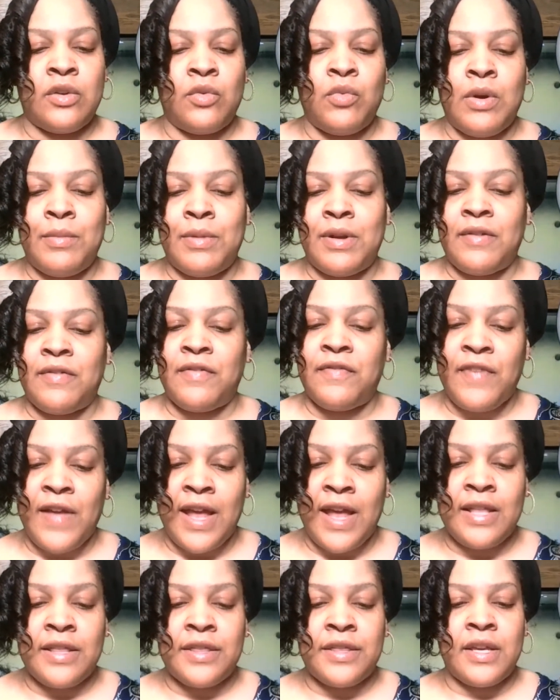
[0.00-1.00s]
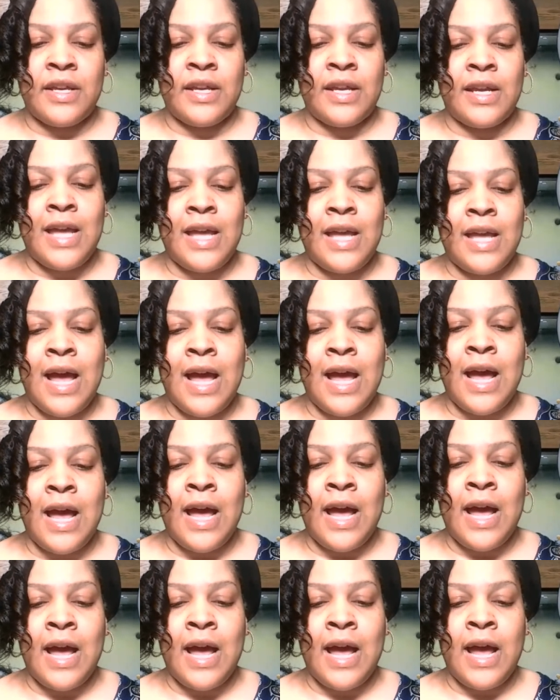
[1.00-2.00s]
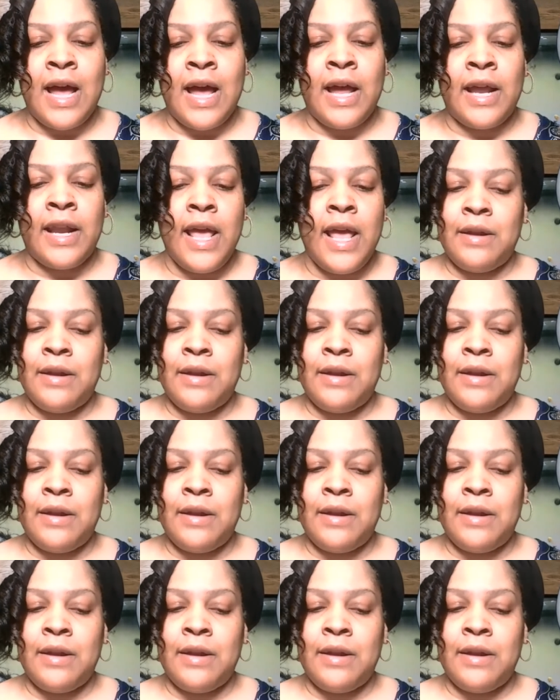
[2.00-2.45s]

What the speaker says: a woman of faith in God,